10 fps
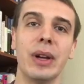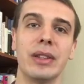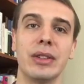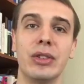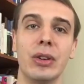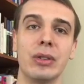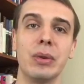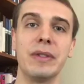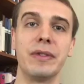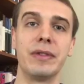as a church,
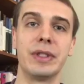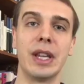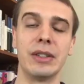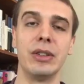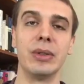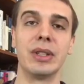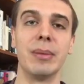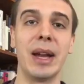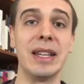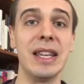we've sent you some
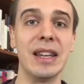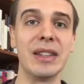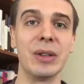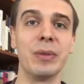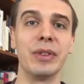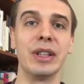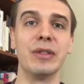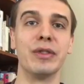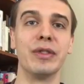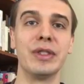ideas. Hopefully
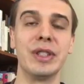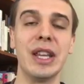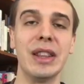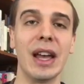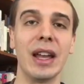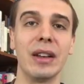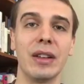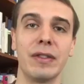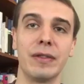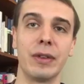you've seen that
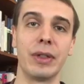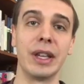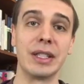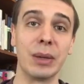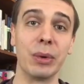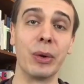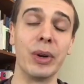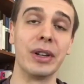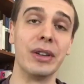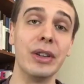for things that we're
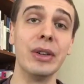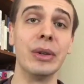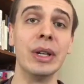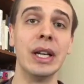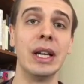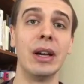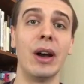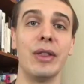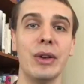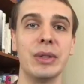going to do
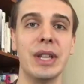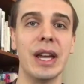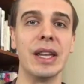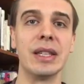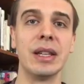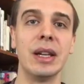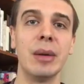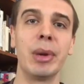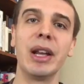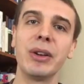on those days.
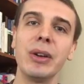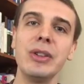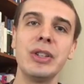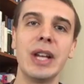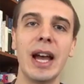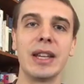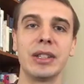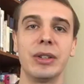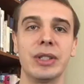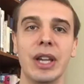But I encourage you to ask
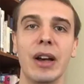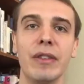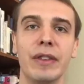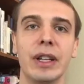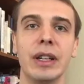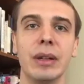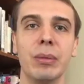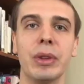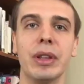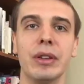yourself and
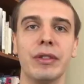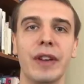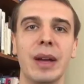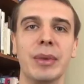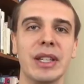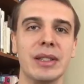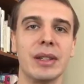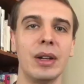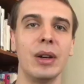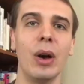within your families,
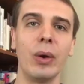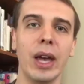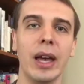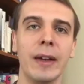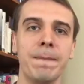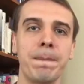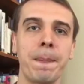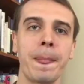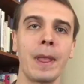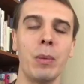okay,
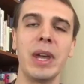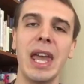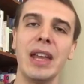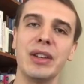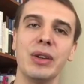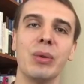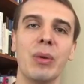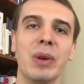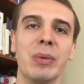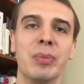we can't do what
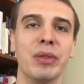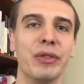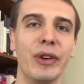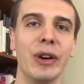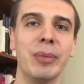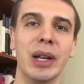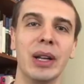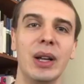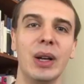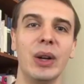we would prefer, but
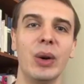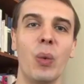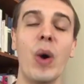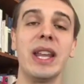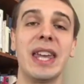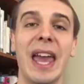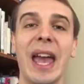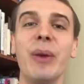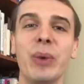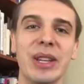what
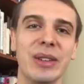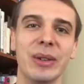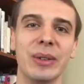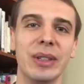can we do